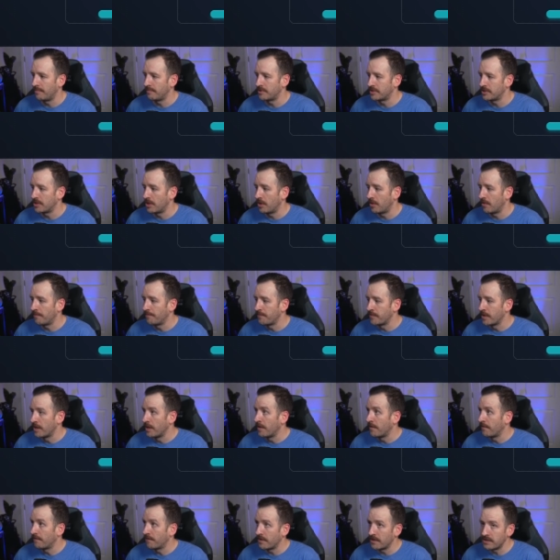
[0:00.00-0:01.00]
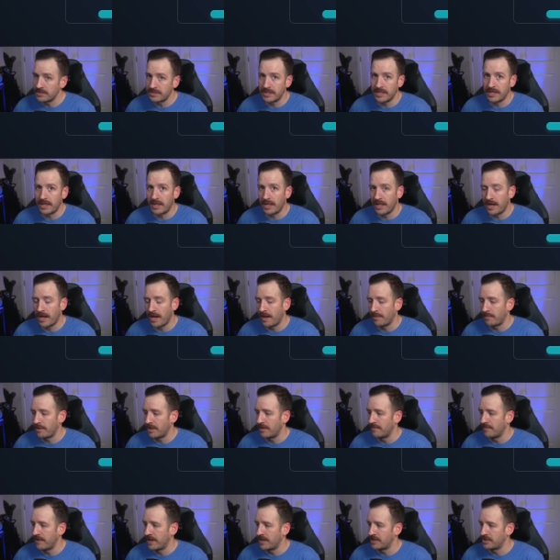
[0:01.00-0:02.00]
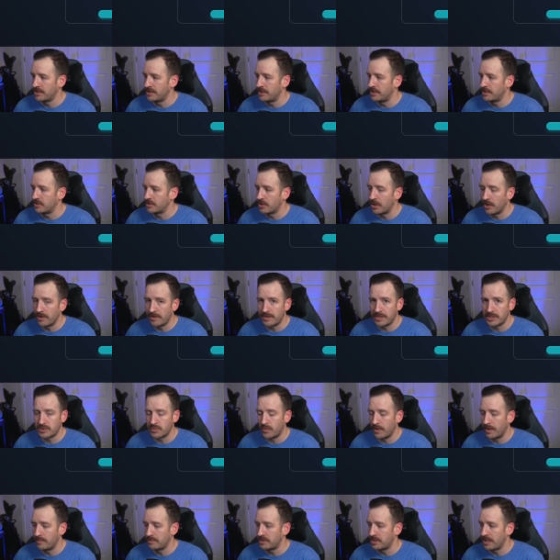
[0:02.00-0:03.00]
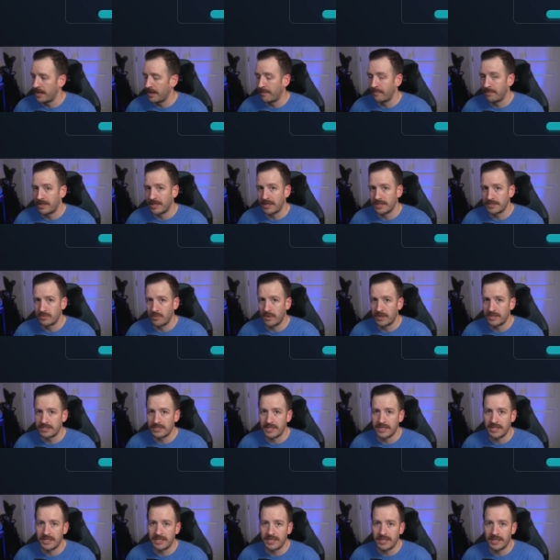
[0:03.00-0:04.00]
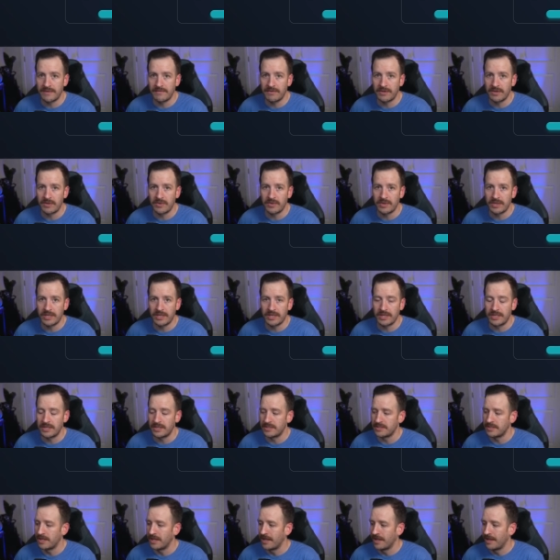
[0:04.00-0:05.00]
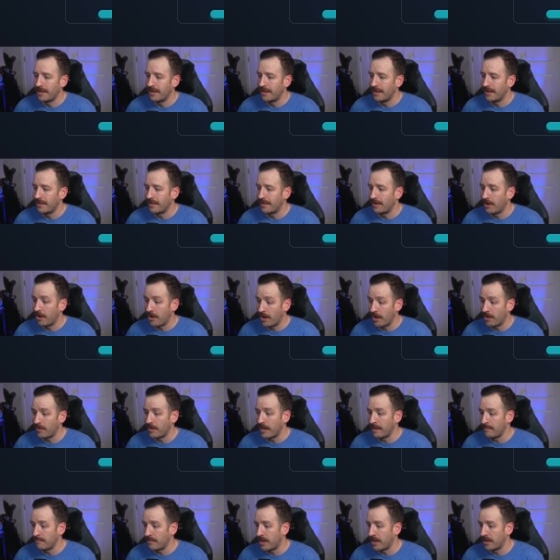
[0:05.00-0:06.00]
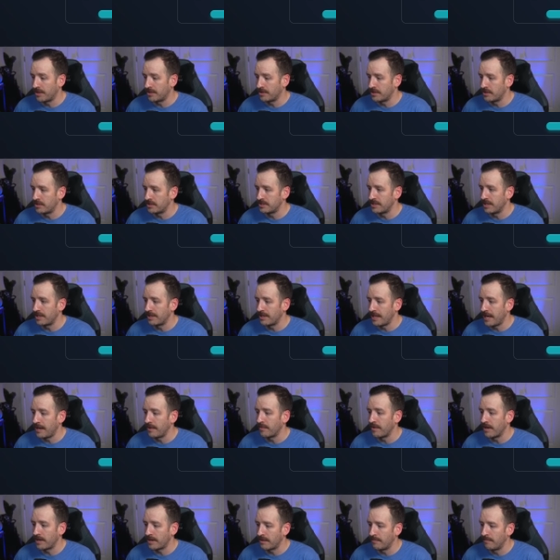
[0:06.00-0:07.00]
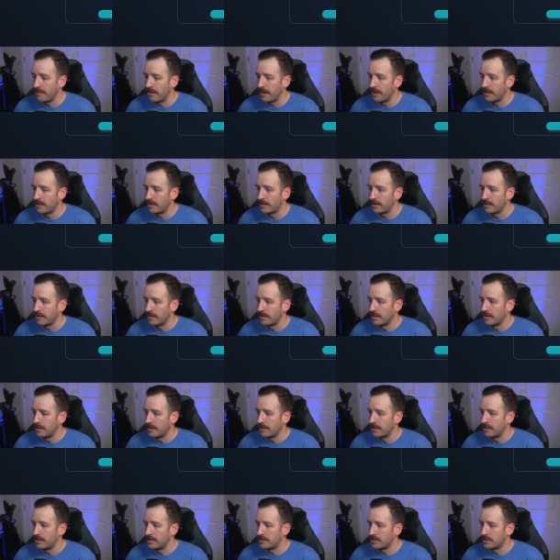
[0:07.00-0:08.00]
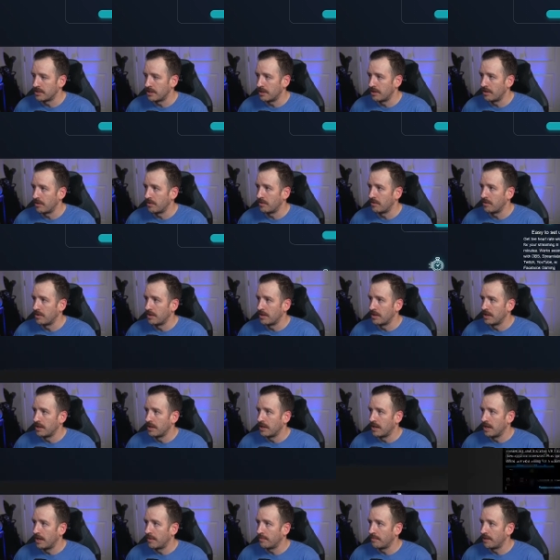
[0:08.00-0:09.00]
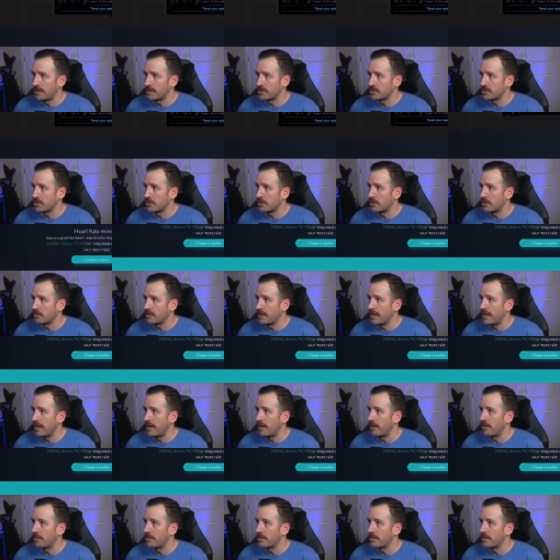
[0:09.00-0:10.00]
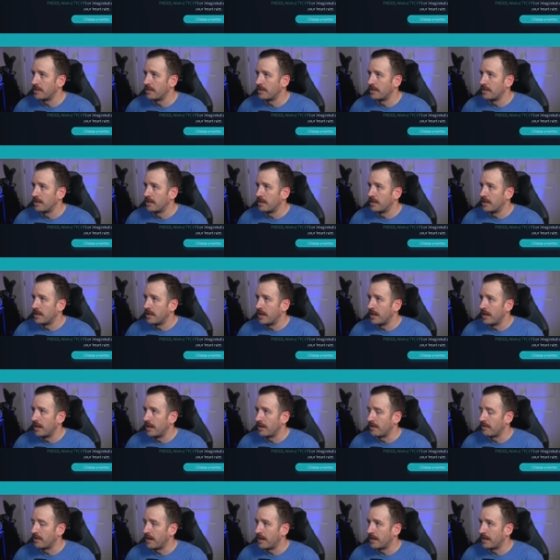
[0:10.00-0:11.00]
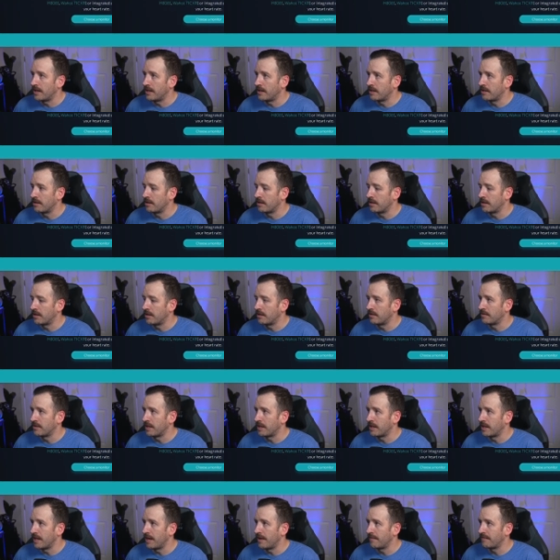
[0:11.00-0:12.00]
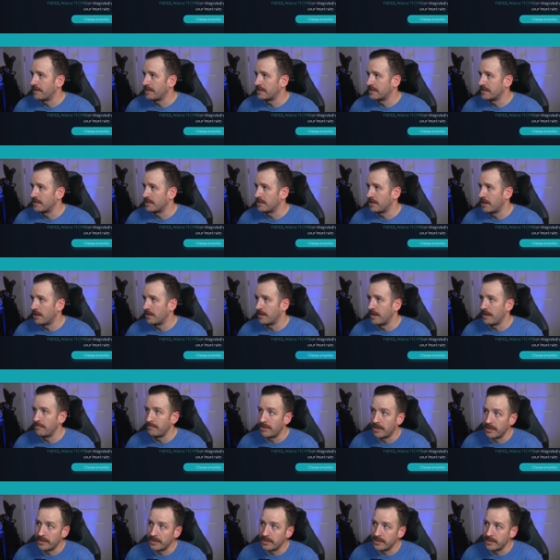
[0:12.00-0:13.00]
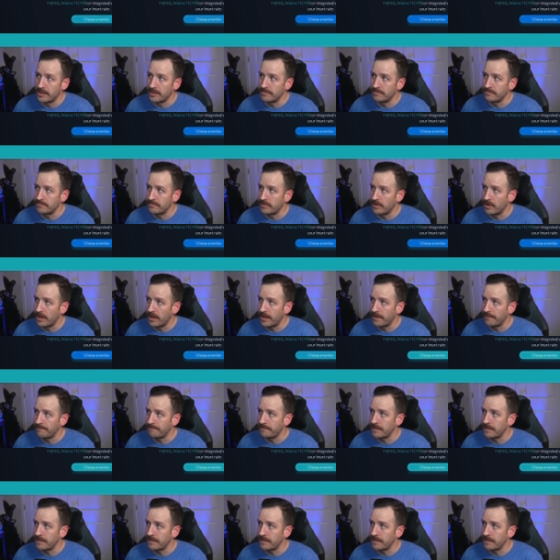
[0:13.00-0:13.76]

So first thing that I'm going to advise you to do is go to this website, because what it's going to give you is the heart rate monitors that they recommend. And so I'm going to scroll down, and right here on the left it says heart rate monitor, right?